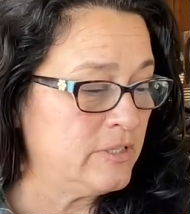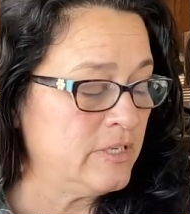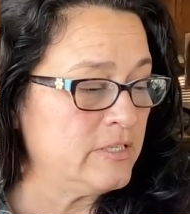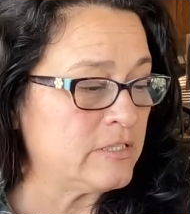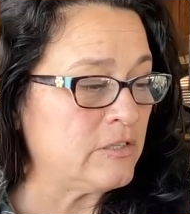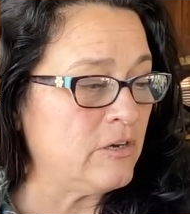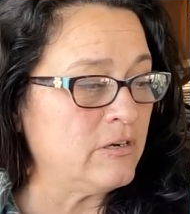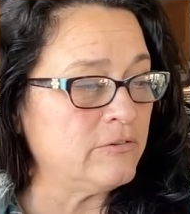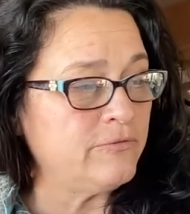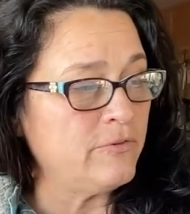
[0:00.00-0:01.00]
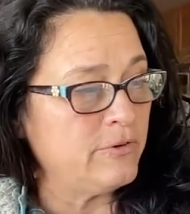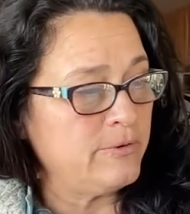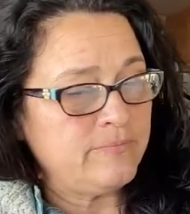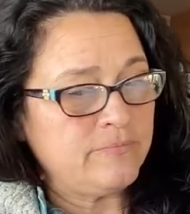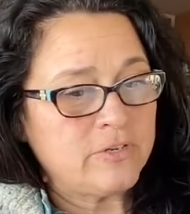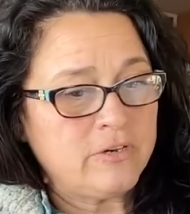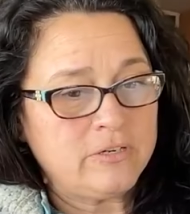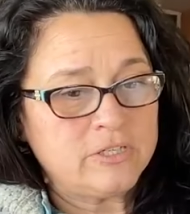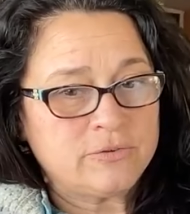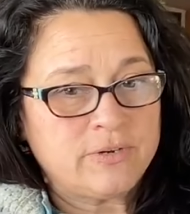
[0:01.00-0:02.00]
These long form
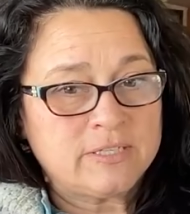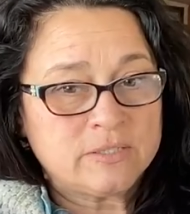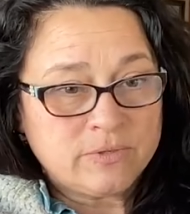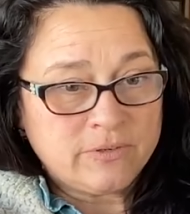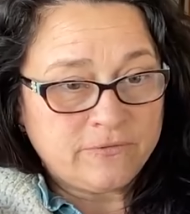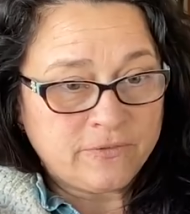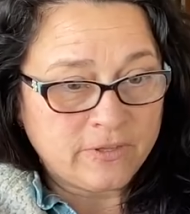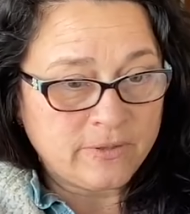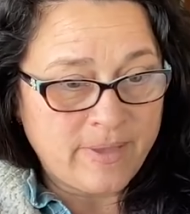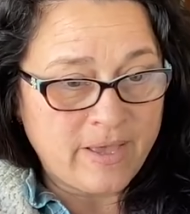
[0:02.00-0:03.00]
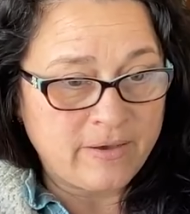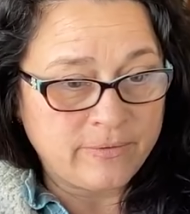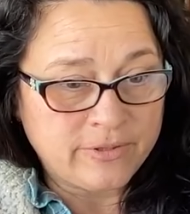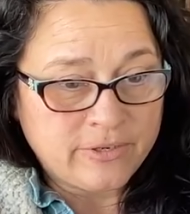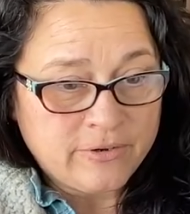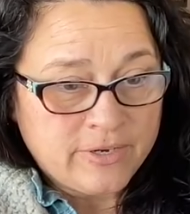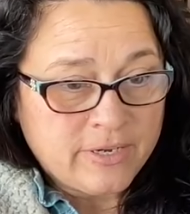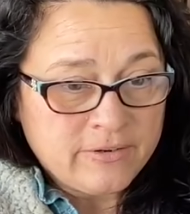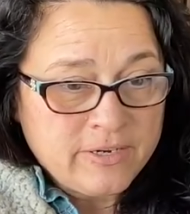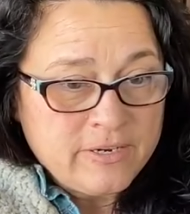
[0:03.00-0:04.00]
contracts, when you fill them out, when they go
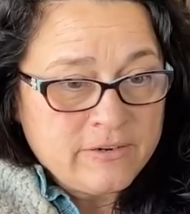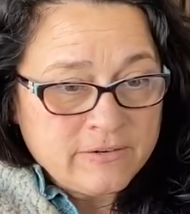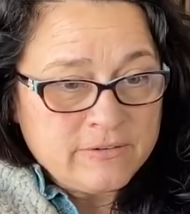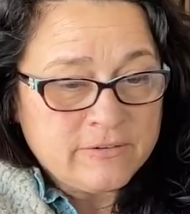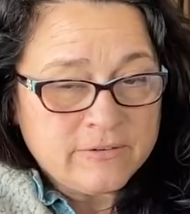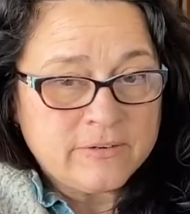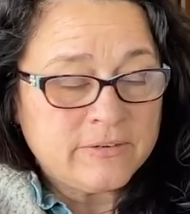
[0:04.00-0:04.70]
down to here,